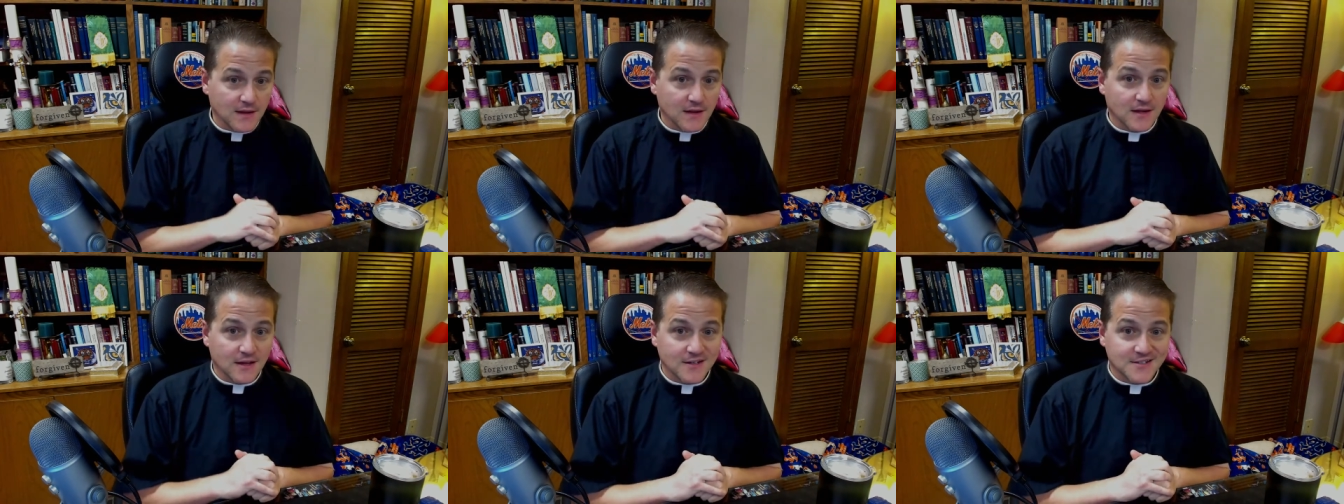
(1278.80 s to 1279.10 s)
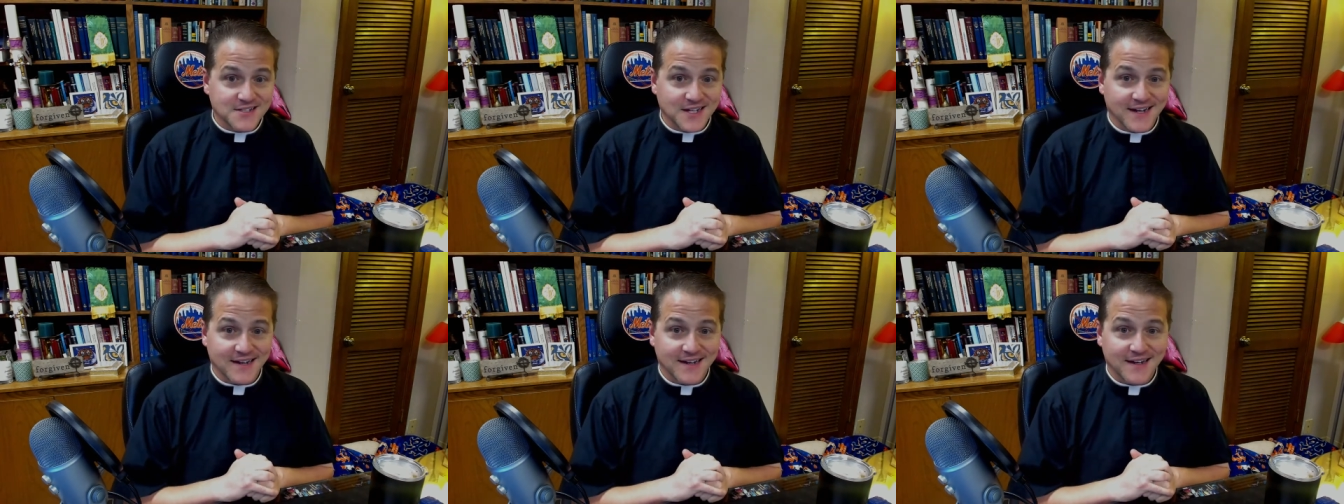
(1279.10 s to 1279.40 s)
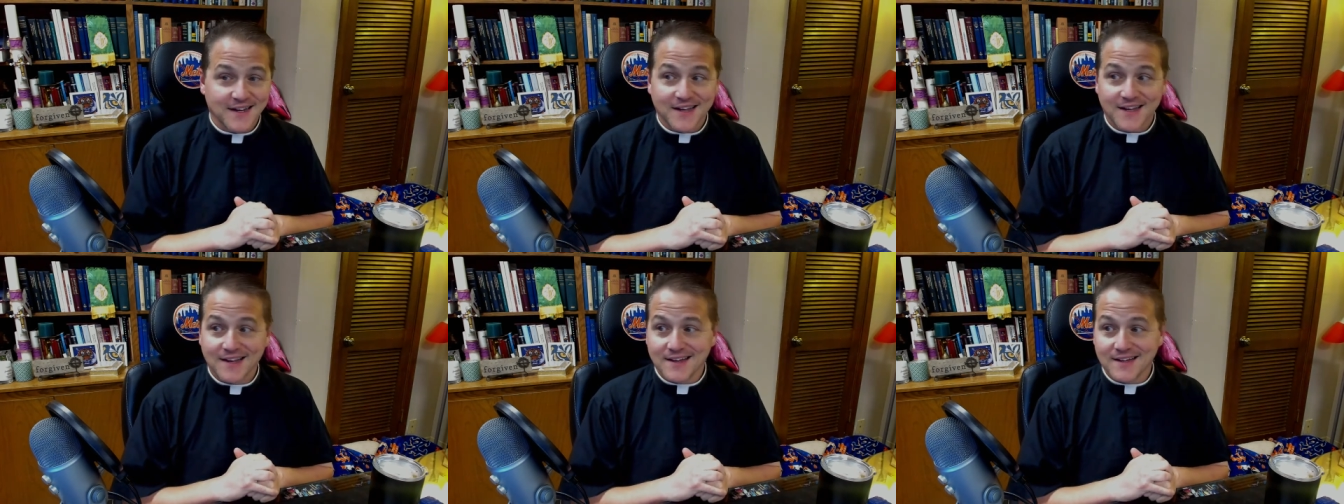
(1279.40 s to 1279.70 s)
It's like
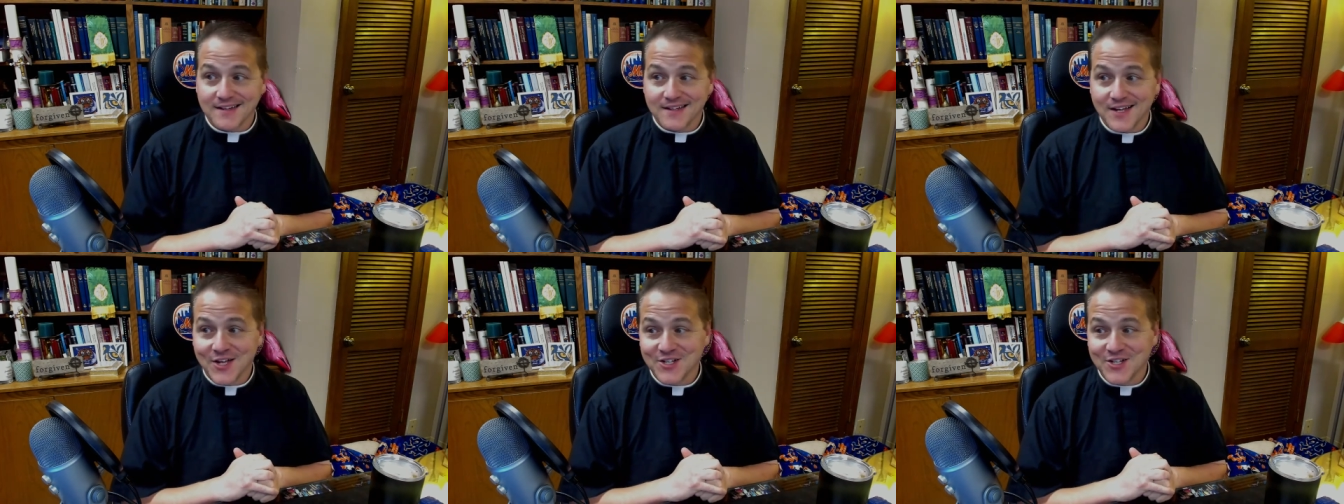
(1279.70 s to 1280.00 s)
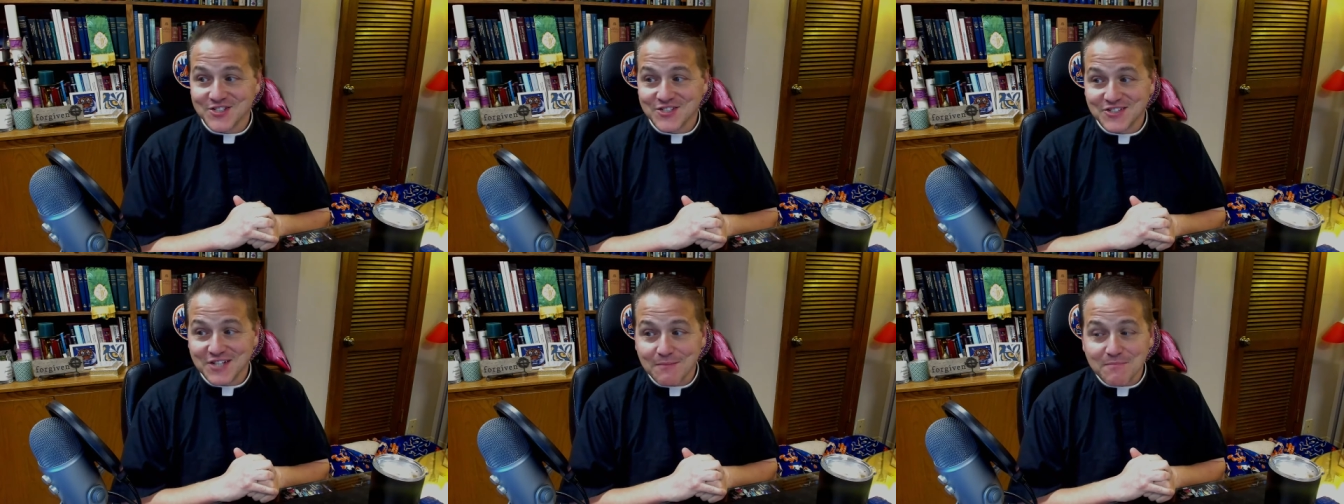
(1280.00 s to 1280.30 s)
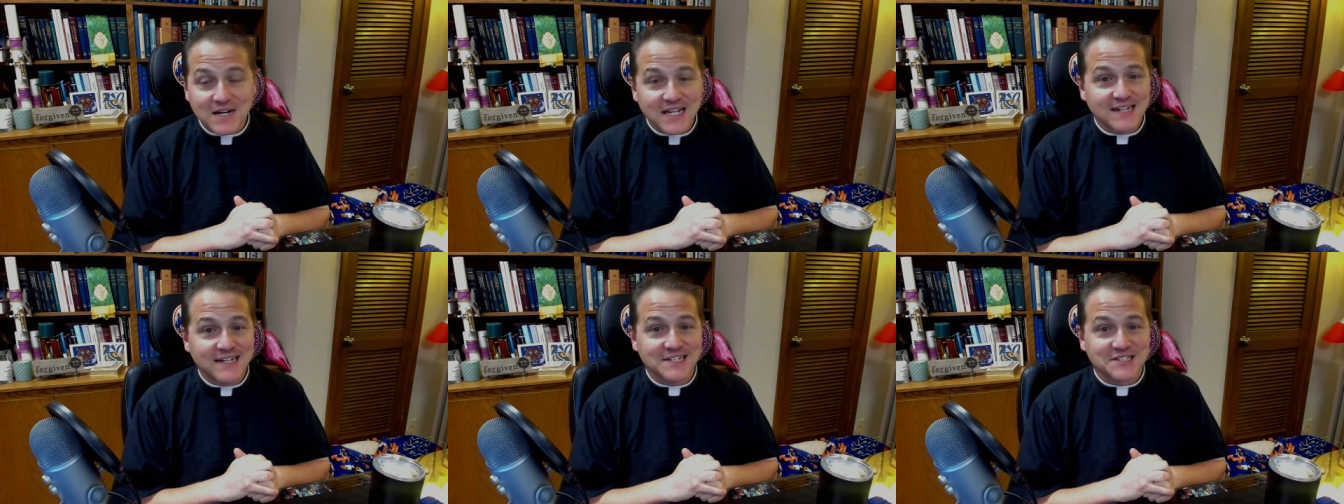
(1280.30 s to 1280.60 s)

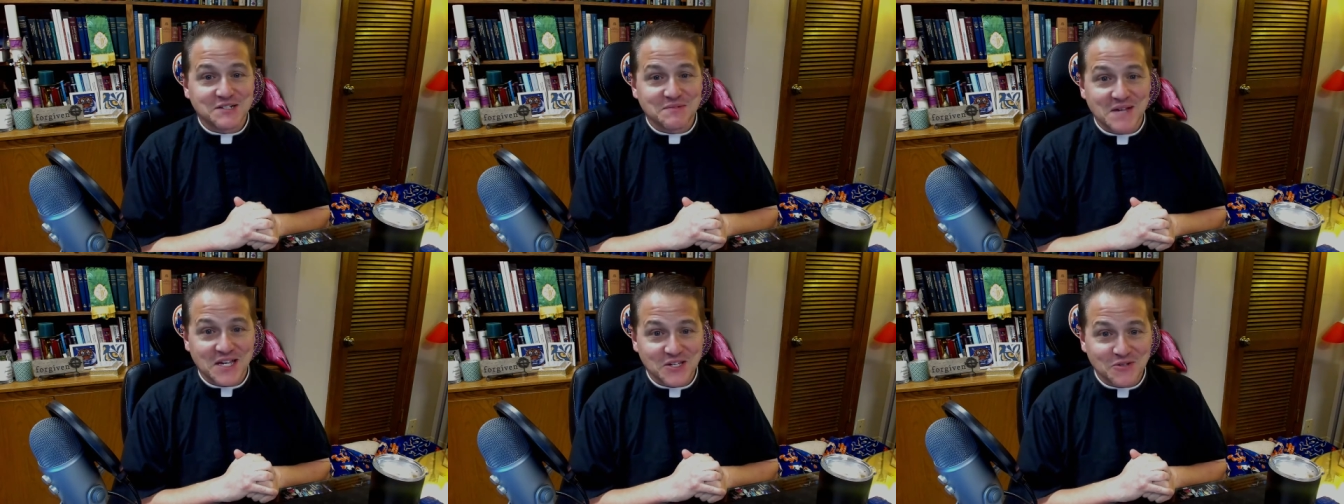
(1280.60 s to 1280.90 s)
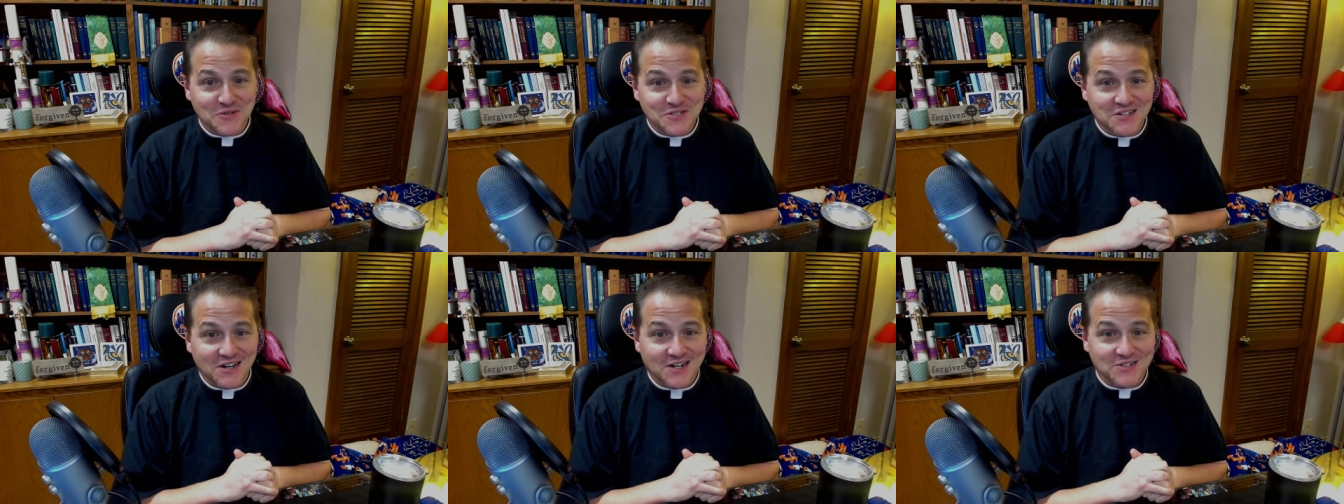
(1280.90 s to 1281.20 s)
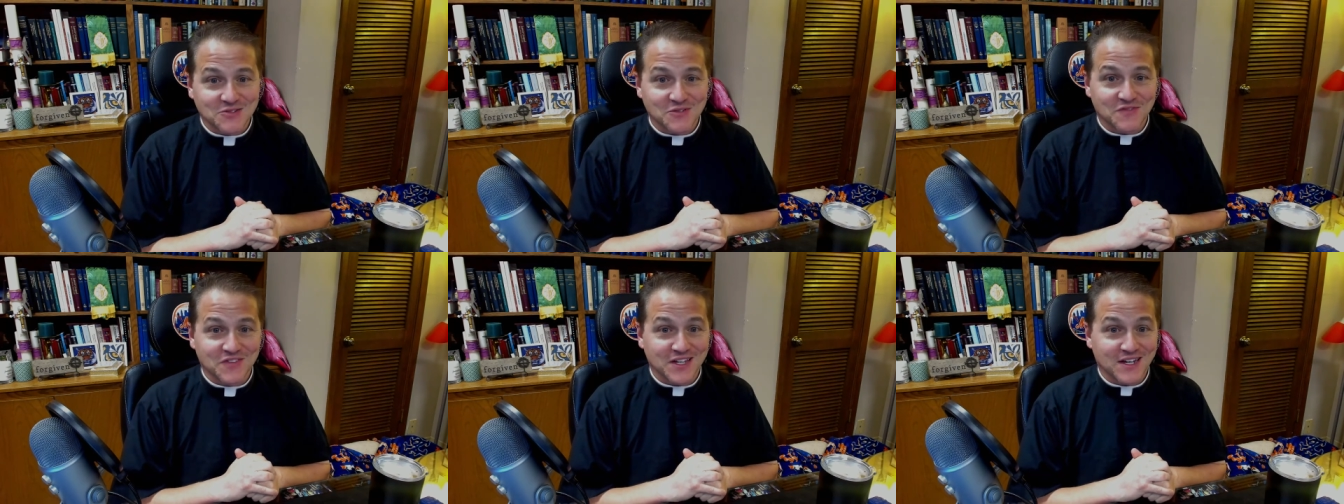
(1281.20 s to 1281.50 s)
somebody needs to make you a
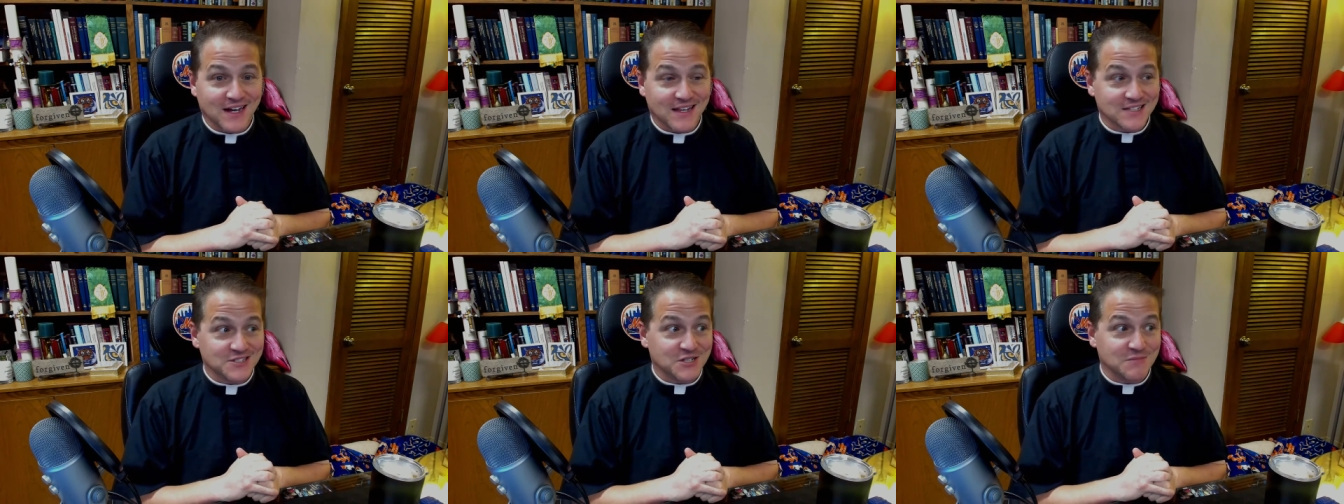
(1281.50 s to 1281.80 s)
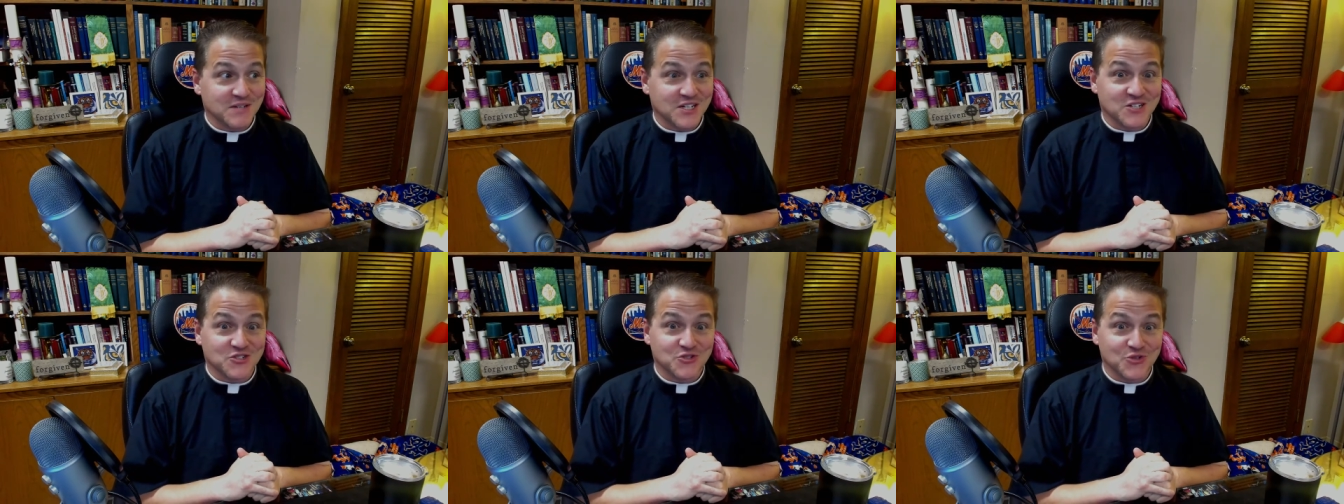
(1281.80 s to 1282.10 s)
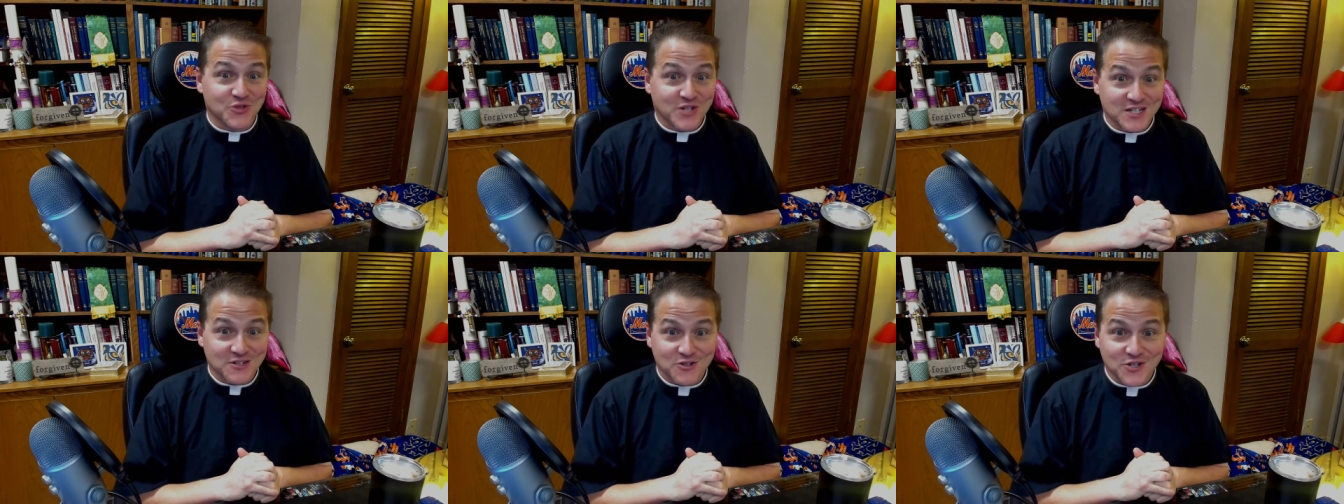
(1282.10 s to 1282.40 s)
doctor of theology because you
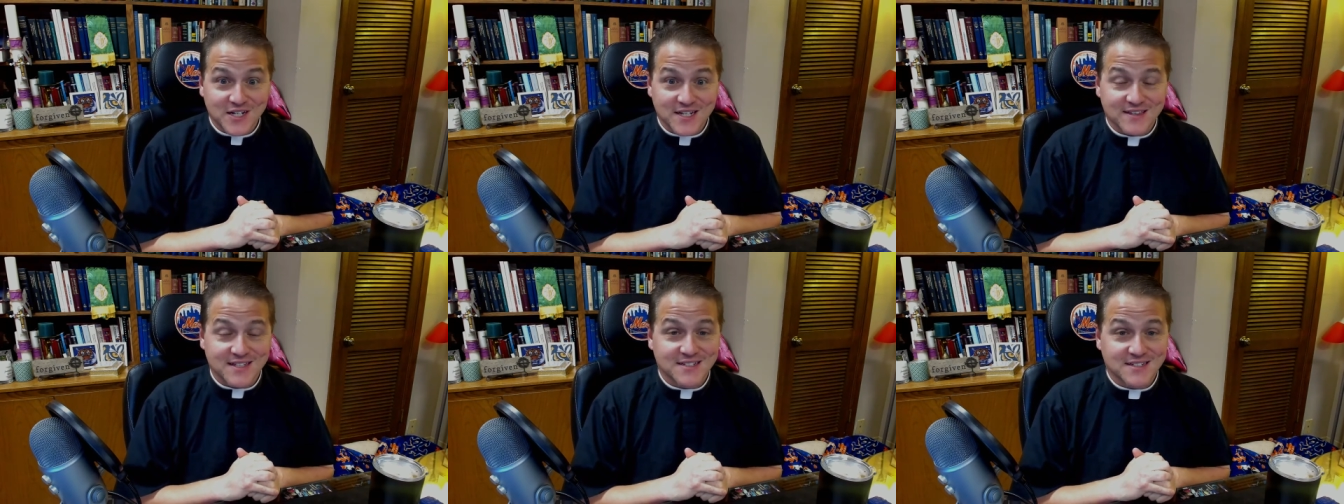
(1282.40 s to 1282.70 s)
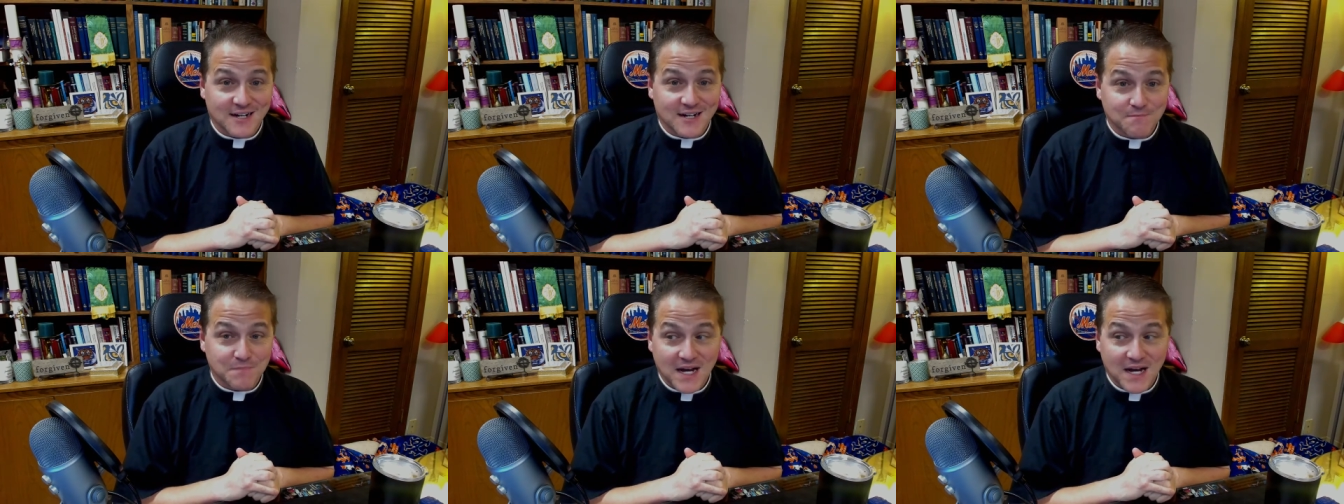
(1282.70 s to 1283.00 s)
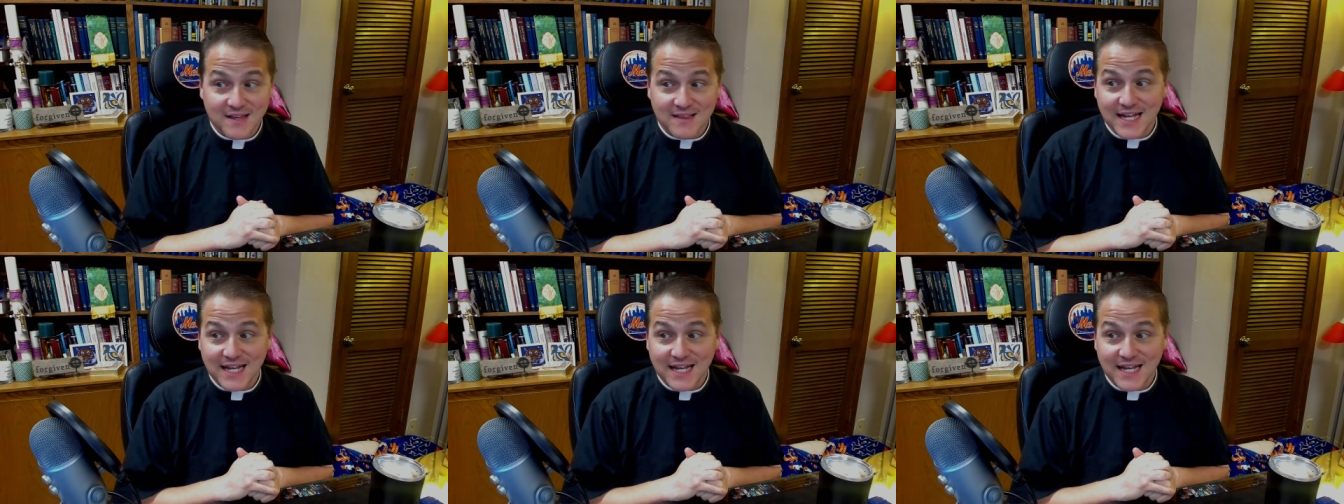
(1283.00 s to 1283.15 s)
can look at the dung pile